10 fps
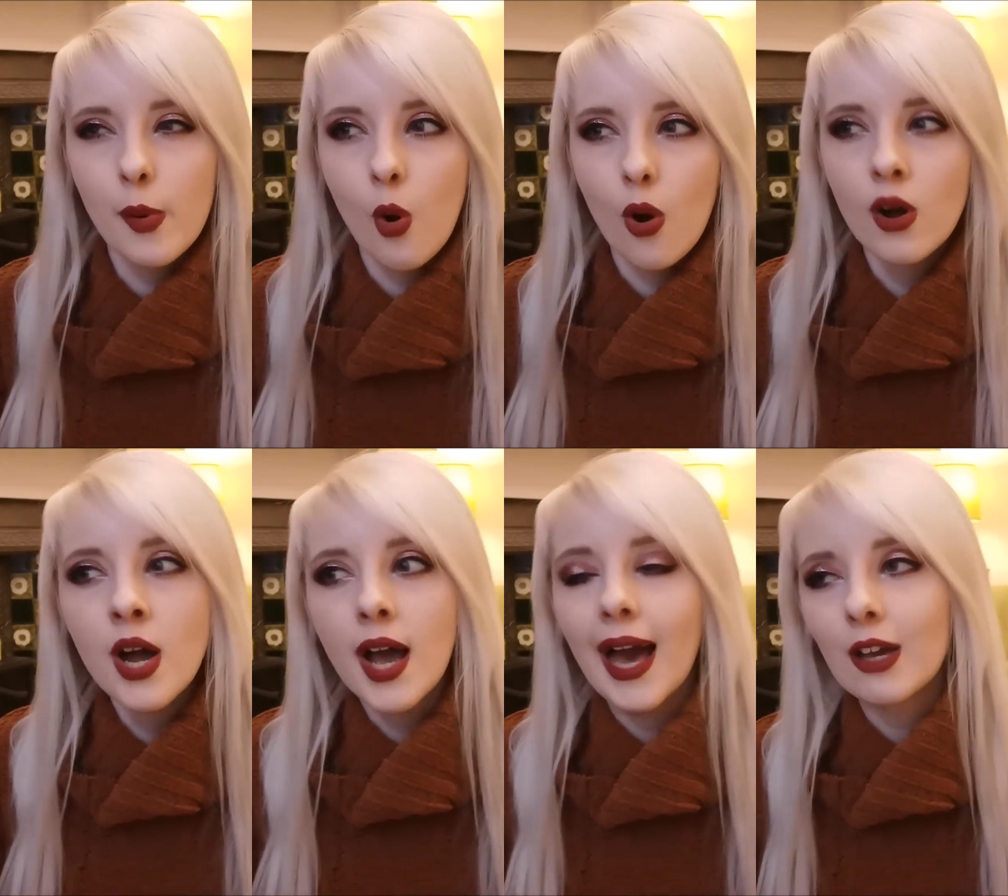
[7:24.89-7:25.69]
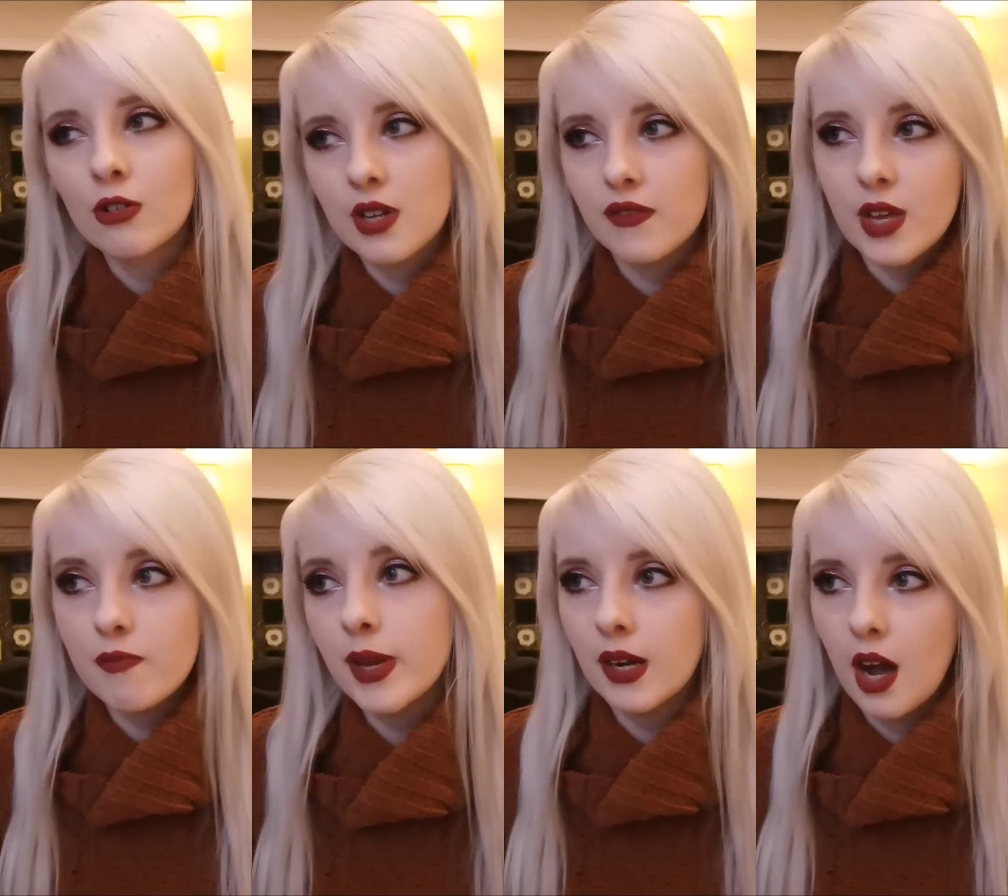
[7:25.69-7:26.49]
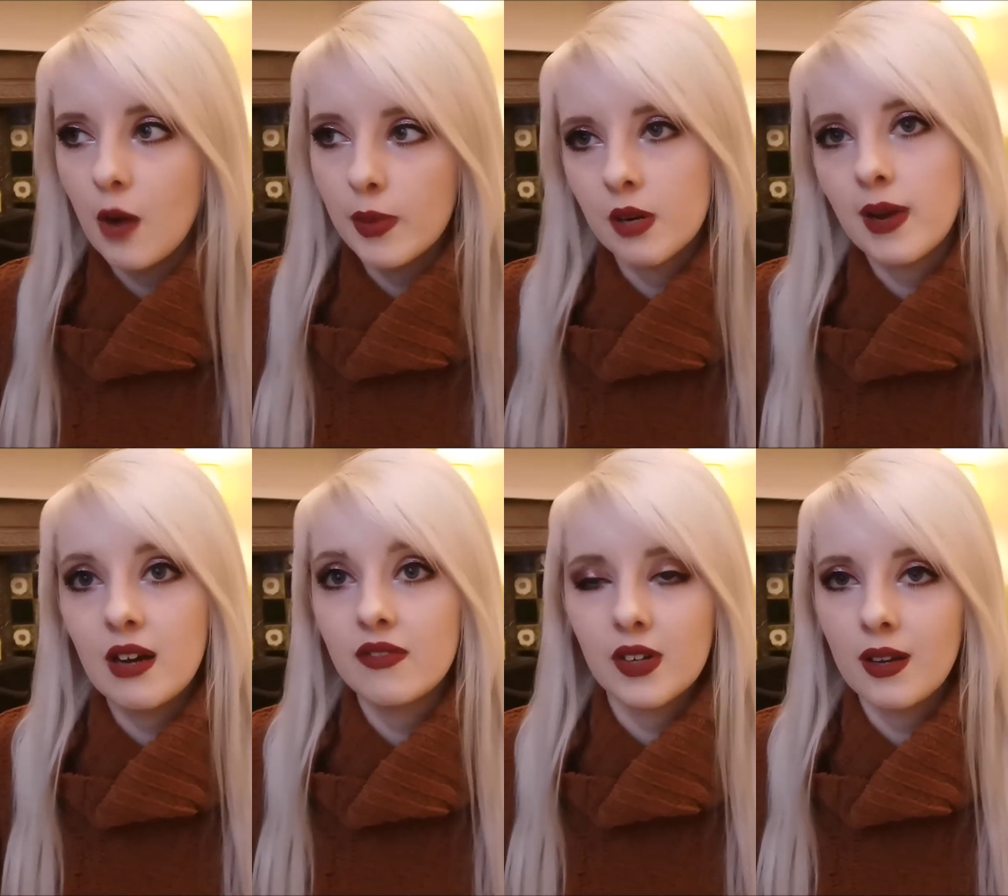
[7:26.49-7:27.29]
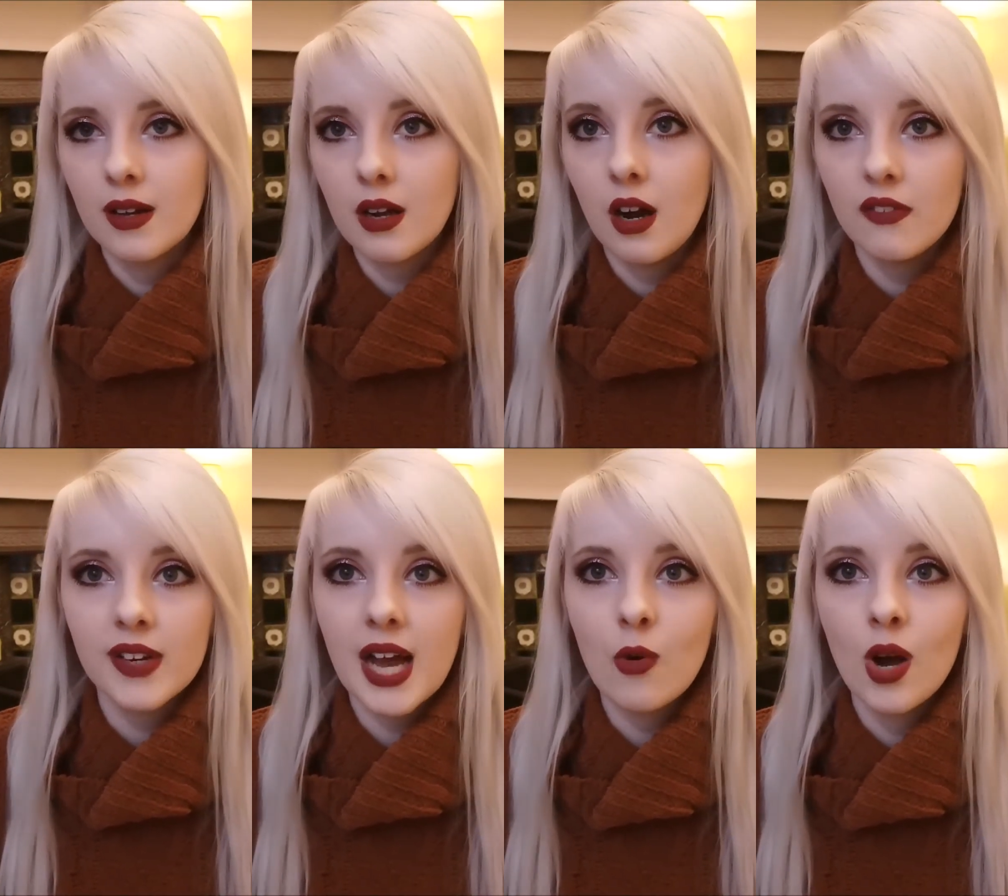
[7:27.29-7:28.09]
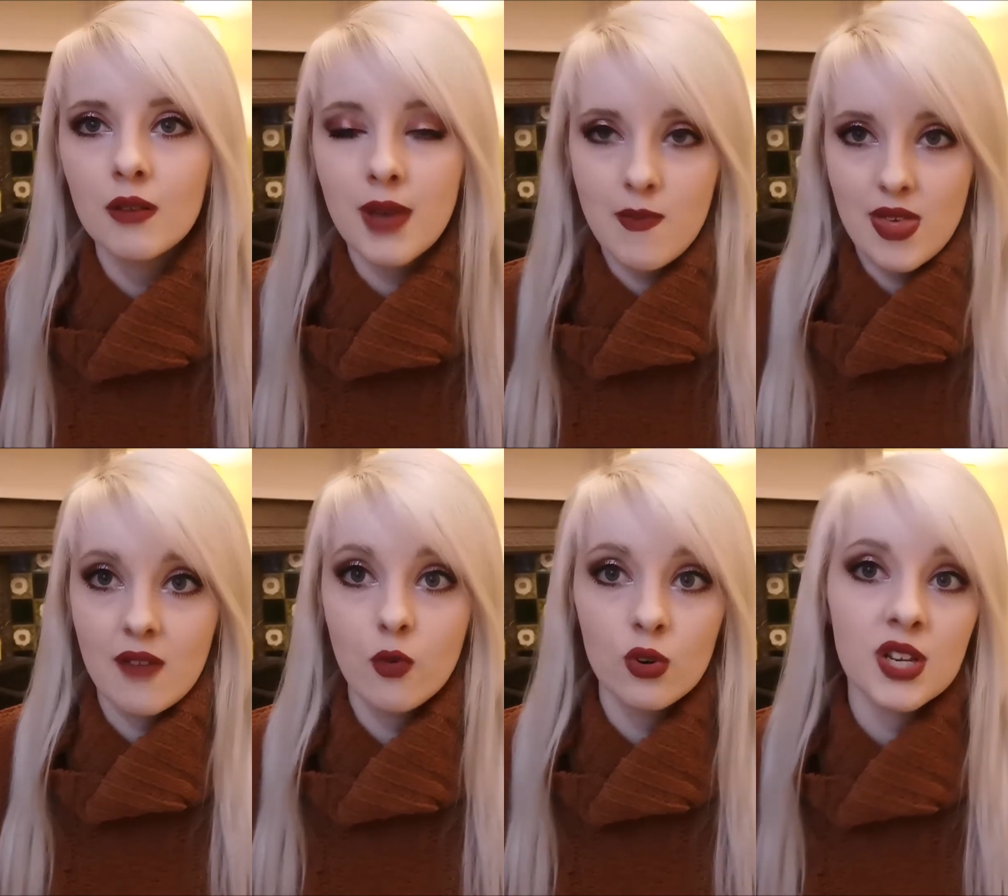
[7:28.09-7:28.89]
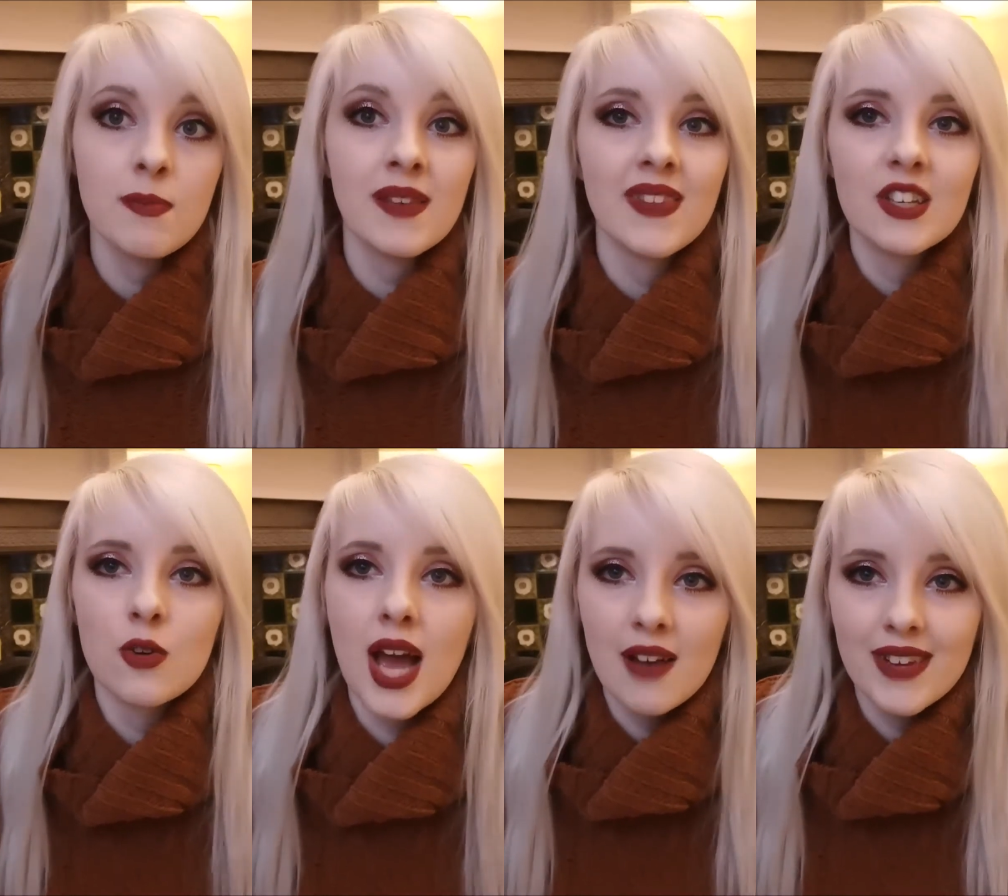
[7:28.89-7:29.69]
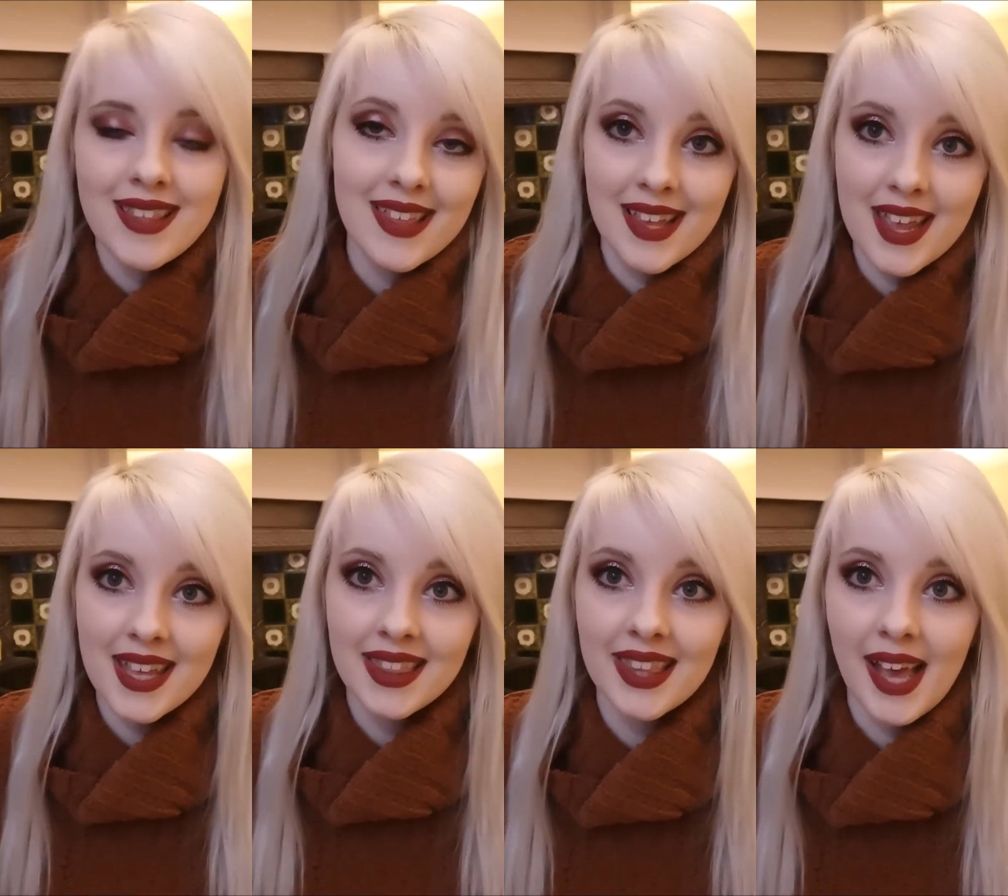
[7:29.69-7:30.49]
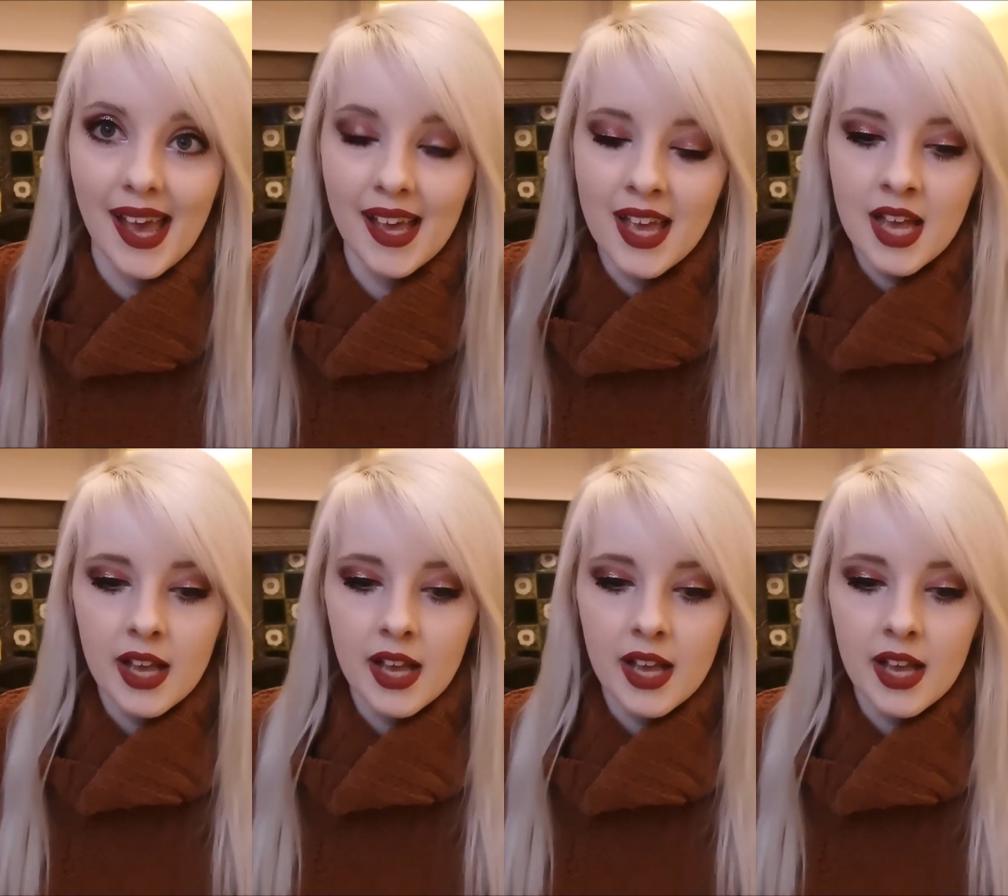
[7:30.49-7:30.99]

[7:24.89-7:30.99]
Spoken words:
or hang on, have they been up and about for like half an hour and maybe they've already been, they don't have anything in there,